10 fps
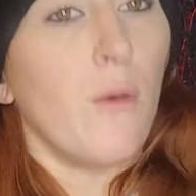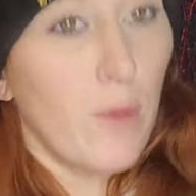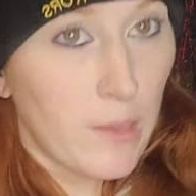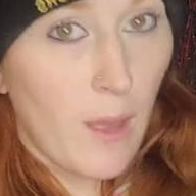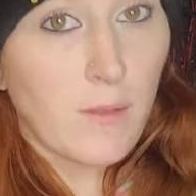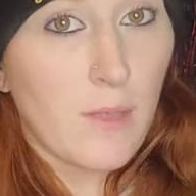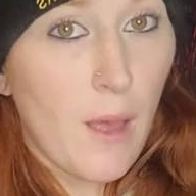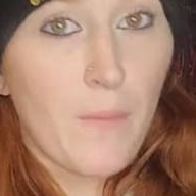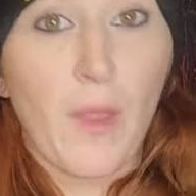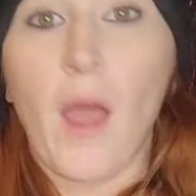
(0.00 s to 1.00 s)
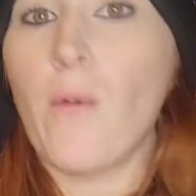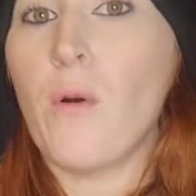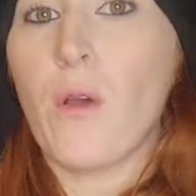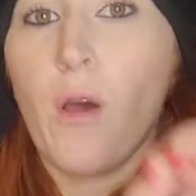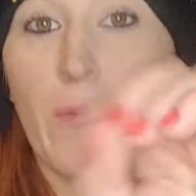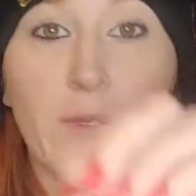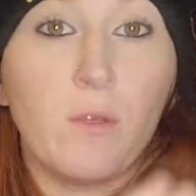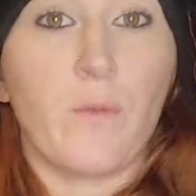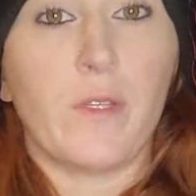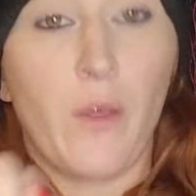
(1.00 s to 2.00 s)
With that said, I won't go, this
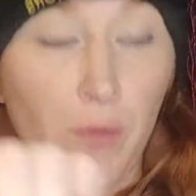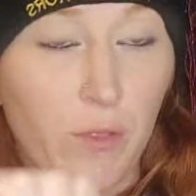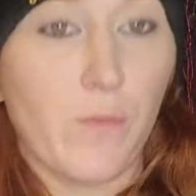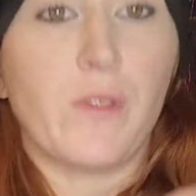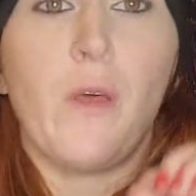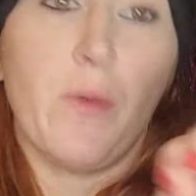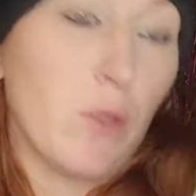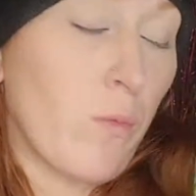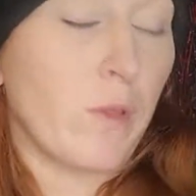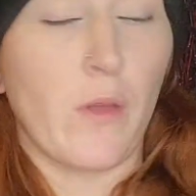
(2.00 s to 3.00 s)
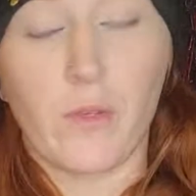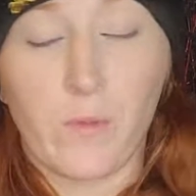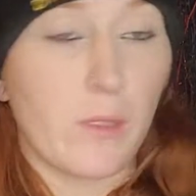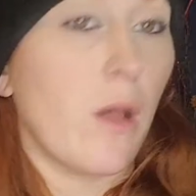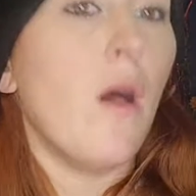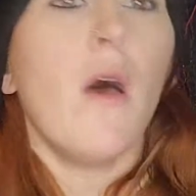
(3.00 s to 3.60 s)
is for sale, this is for sale, this is for sale, this is for sale.